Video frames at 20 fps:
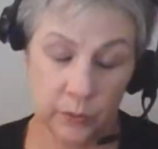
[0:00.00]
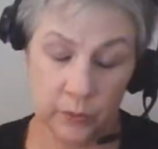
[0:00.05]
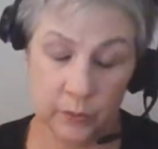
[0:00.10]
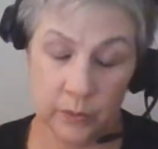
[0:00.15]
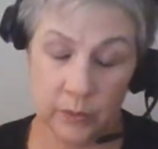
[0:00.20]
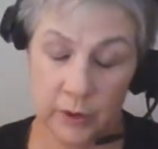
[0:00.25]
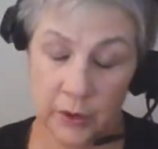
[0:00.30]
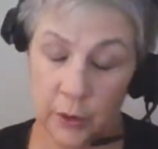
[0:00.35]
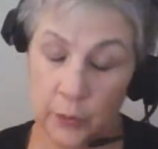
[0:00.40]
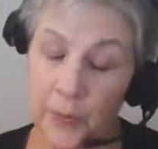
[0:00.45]

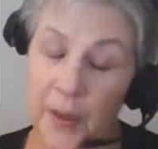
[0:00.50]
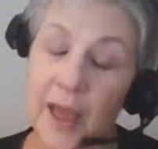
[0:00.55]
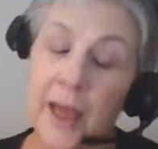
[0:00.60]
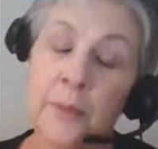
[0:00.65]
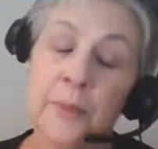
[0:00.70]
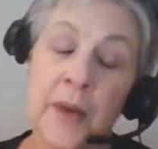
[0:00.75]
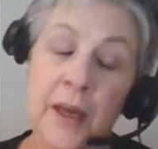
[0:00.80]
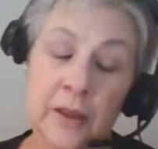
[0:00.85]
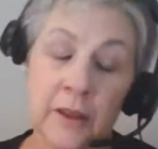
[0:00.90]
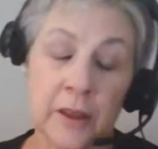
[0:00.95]
you pay
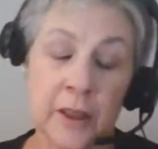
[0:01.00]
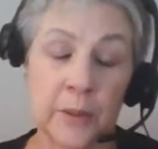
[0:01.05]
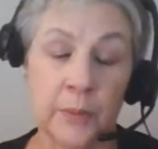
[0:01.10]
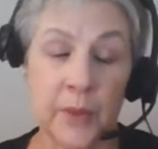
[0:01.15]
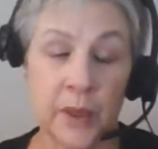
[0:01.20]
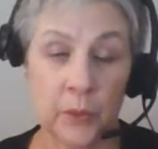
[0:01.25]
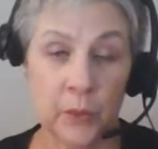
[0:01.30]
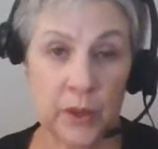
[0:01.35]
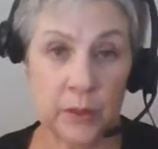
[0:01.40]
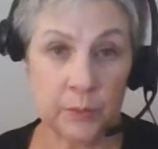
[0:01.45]
monthly,
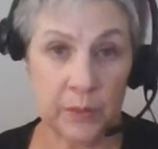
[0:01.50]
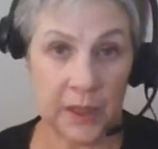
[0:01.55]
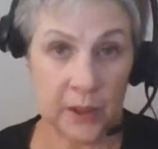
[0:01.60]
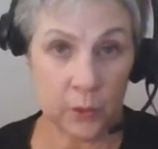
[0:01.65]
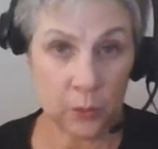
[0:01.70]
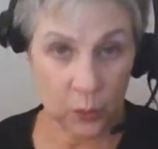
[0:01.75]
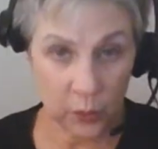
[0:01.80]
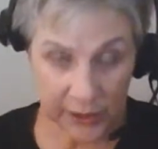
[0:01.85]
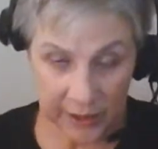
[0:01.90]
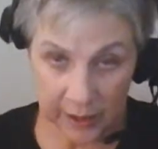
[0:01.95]
but we
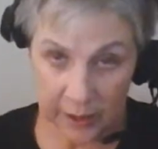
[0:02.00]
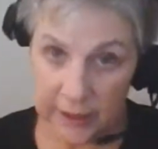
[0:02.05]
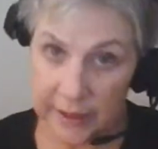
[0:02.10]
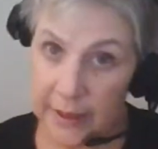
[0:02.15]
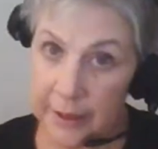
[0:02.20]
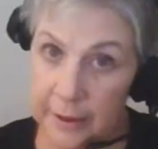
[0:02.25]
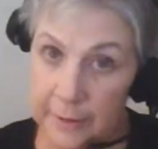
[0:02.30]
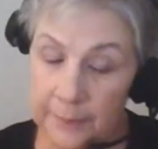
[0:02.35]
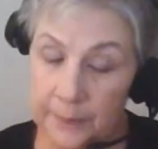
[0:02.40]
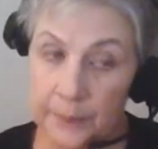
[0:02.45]
meet
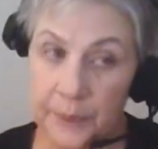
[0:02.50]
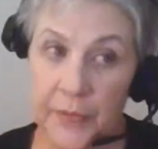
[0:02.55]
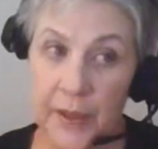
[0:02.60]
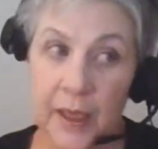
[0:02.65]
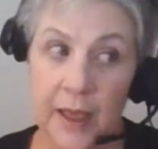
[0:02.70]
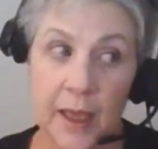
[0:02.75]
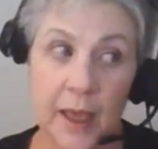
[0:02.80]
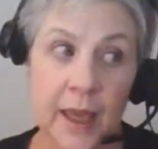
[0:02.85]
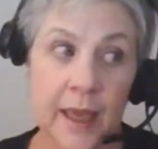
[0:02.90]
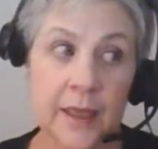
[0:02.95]
weekly.
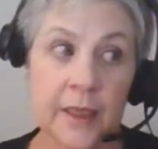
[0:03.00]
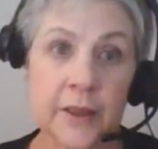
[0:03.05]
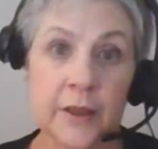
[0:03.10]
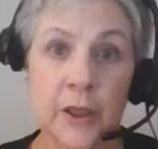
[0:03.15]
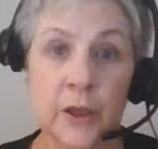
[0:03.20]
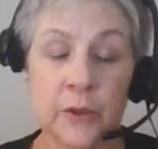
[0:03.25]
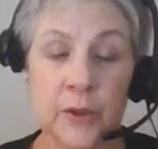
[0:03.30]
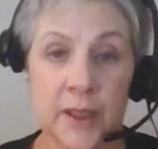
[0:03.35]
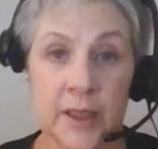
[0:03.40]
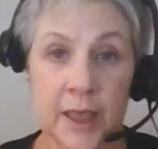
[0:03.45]
And in
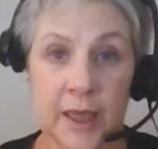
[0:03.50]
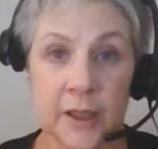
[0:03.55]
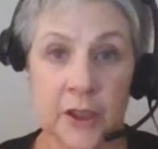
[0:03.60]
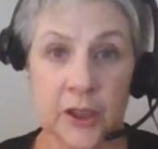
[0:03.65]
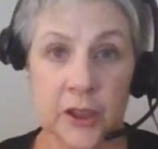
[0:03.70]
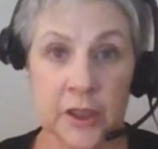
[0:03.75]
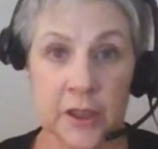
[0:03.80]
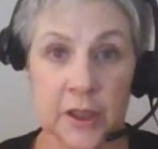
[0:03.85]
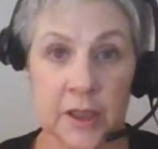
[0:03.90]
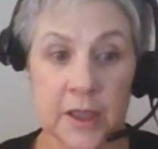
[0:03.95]
those
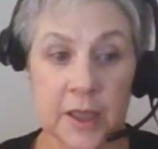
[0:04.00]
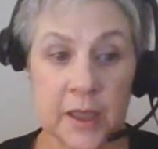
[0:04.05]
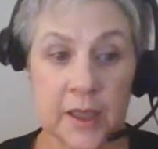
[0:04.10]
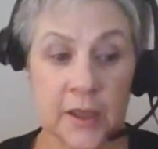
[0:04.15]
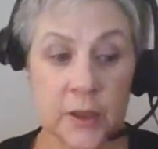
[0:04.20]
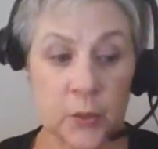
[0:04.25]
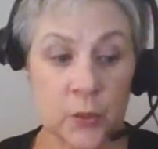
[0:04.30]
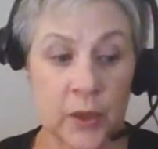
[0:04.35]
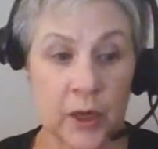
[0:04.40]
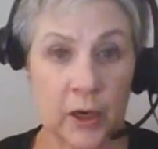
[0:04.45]
sessions
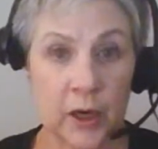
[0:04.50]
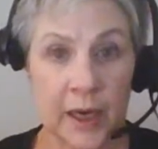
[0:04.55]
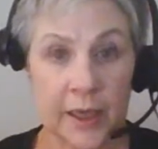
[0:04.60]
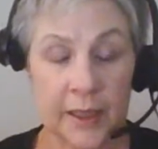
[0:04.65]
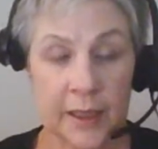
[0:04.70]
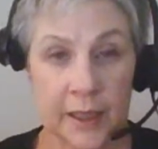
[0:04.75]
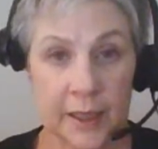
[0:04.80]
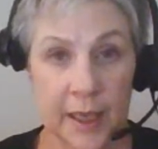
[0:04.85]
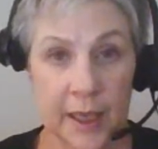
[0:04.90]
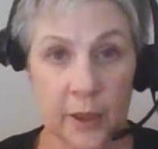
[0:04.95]
is where I
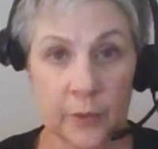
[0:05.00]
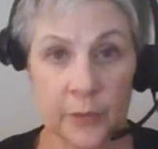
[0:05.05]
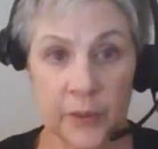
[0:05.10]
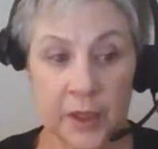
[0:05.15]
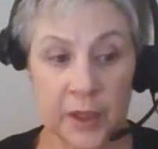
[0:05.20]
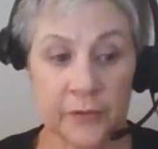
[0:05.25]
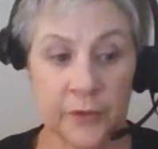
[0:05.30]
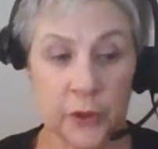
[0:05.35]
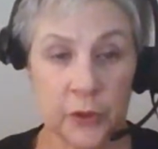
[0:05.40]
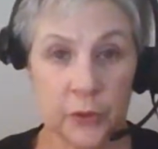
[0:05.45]
can help
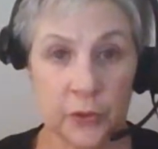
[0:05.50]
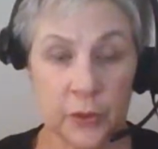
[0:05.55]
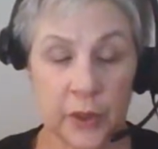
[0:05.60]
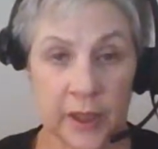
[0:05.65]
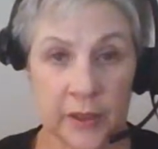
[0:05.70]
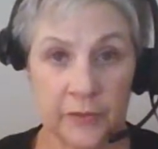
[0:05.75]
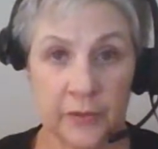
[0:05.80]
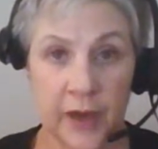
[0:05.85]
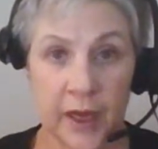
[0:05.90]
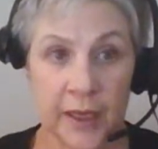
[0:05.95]
give you
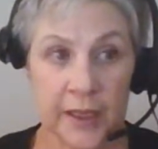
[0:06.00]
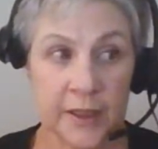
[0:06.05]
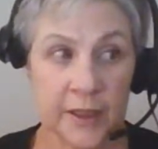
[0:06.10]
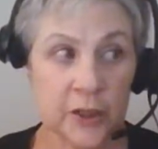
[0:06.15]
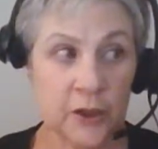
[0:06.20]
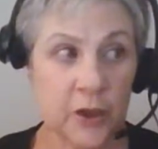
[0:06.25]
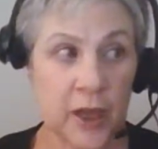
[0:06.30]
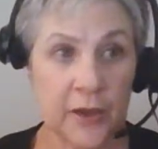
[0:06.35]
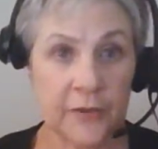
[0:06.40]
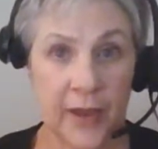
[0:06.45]
advice,
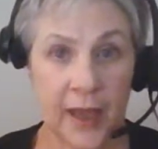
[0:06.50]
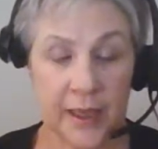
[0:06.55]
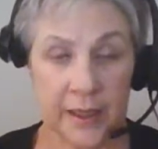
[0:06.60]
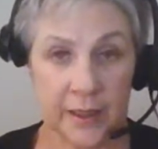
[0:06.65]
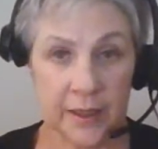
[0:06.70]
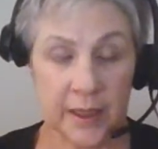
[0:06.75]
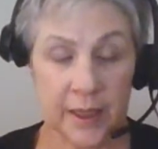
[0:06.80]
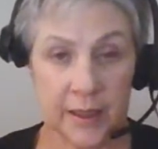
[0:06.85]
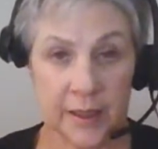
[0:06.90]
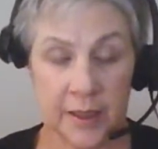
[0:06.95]
and you have
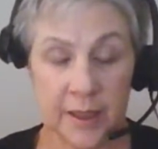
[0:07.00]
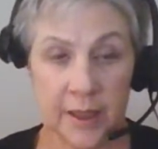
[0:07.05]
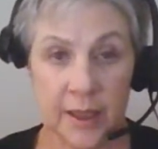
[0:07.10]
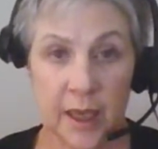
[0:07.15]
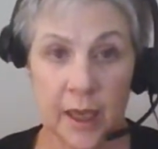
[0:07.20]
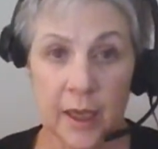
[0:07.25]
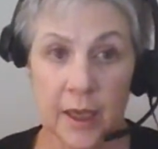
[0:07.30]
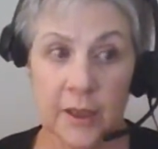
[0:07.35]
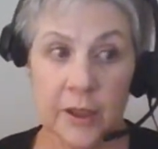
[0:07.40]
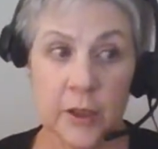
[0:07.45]
access
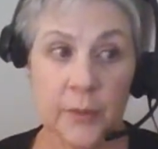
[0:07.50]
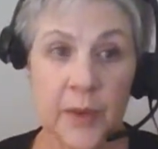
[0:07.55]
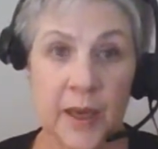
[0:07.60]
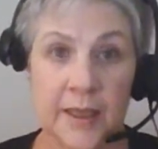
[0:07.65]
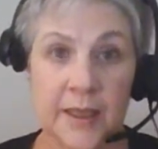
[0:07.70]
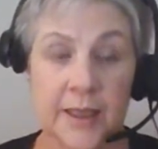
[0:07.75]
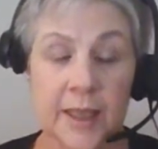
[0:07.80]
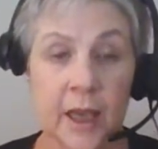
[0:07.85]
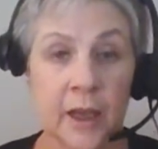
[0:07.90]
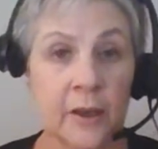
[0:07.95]
to
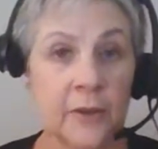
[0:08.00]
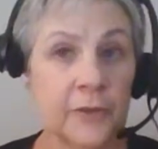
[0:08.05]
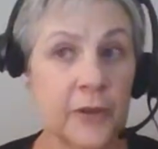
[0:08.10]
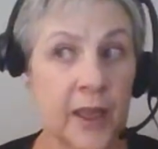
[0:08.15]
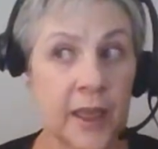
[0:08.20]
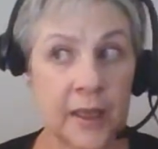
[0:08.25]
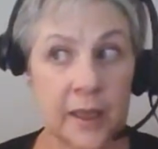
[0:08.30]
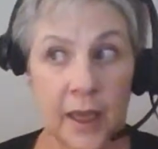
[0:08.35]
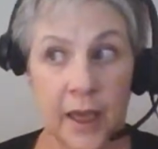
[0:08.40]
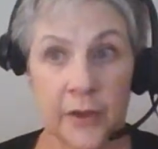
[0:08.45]
myself
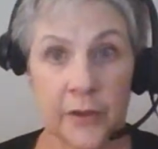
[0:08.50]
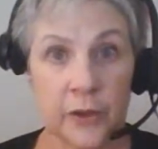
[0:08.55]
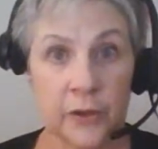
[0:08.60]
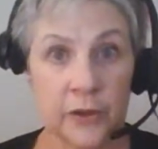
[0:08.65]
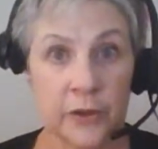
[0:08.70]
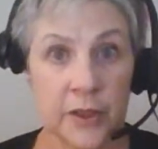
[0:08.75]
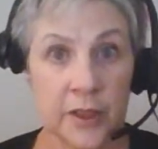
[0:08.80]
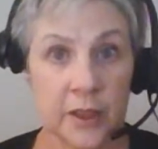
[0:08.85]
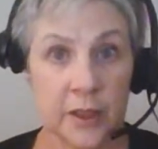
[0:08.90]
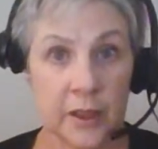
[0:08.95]
and others